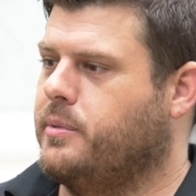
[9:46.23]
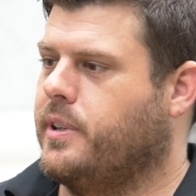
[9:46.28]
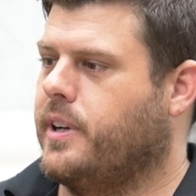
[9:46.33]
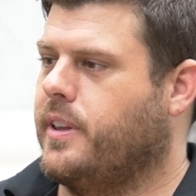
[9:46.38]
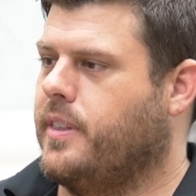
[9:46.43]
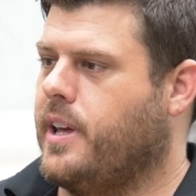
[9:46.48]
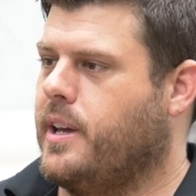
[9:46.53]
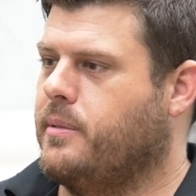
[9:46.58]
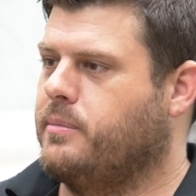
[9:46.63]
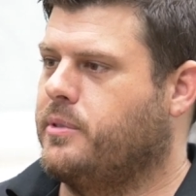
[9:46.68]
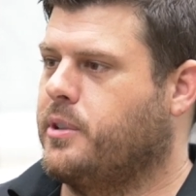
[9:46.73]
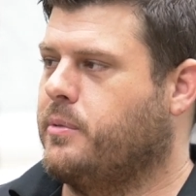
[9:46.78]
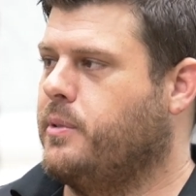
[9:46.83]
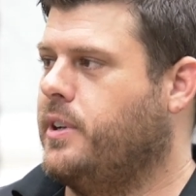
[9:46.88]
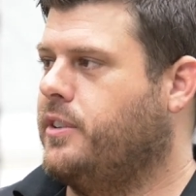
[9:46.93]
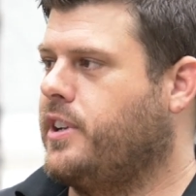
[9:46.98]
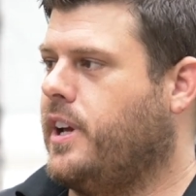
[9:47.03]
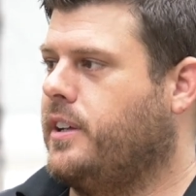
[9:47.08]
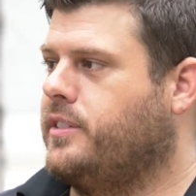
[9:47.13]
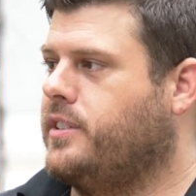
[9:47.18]
one of them, to
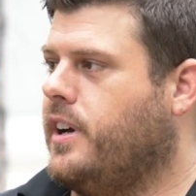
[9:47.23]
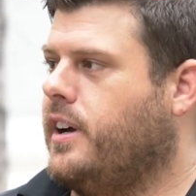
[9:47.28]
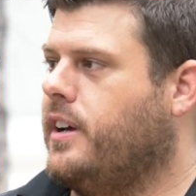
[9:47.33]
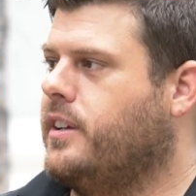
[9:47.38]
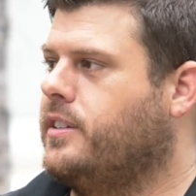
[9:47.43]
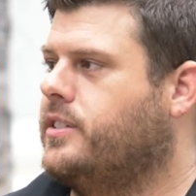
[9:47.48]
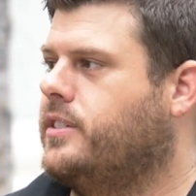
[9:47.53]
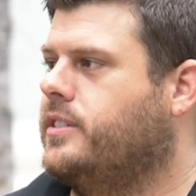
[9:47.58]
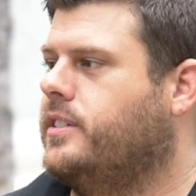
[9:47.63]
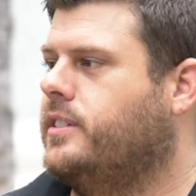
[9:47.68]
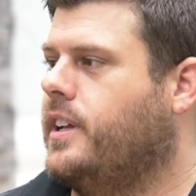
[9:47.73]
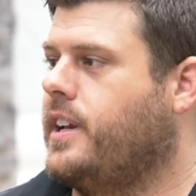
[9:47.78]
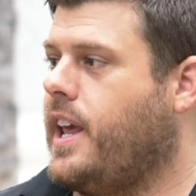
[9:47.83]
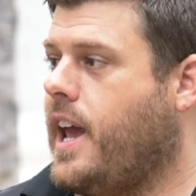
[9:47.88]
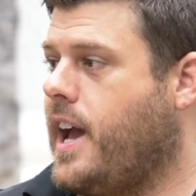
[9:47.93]
reach out to us and